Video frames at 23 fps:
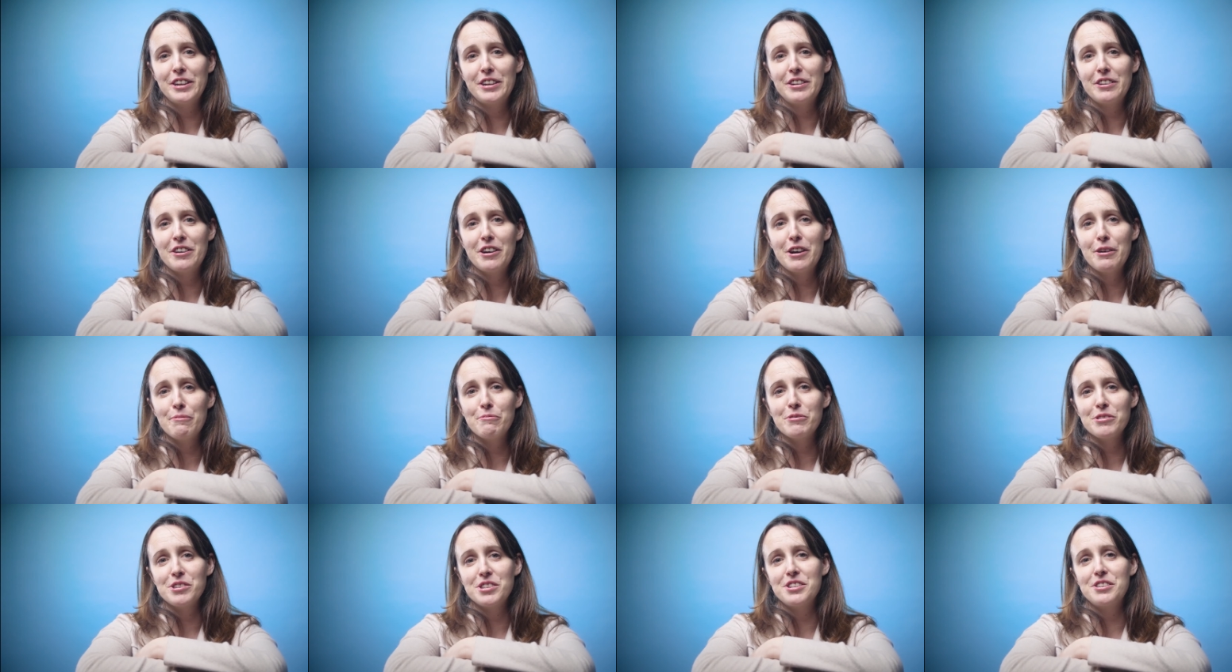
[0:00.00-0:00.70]
And I
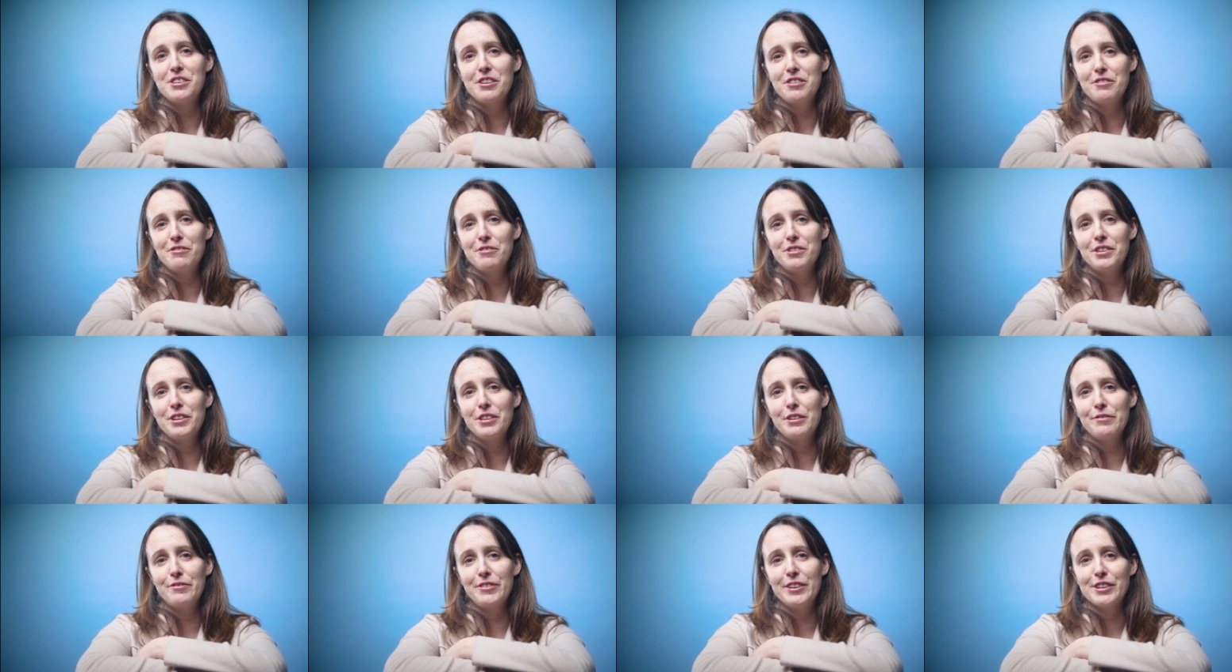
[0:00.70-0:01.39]
want to know
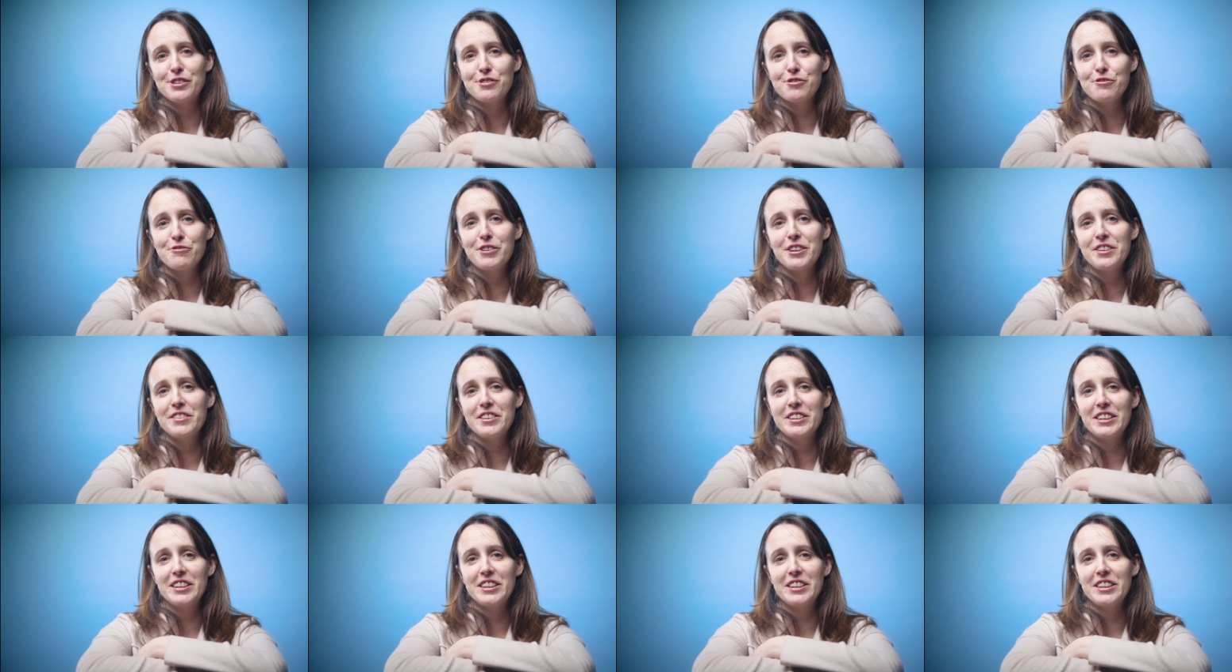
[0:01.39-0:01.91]
that the Victoria